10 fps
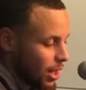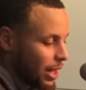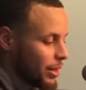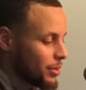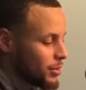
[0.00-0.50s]

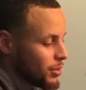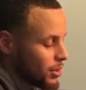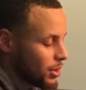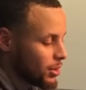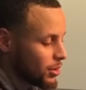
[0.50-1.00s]
but
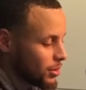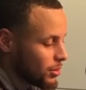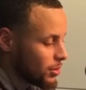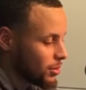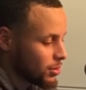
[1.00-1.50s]

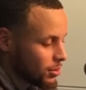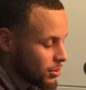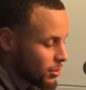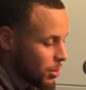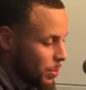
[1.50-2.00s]

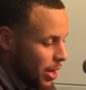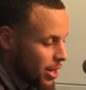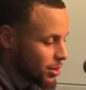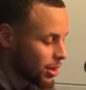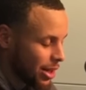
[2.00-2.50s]
the
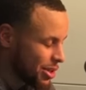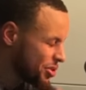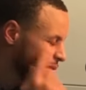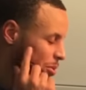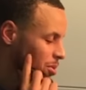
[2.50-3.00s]
pass to
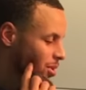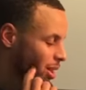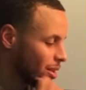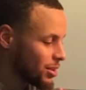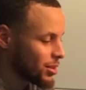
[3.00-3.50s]
Andre was
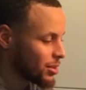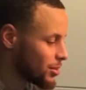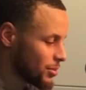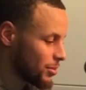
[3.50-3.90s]
kind of just,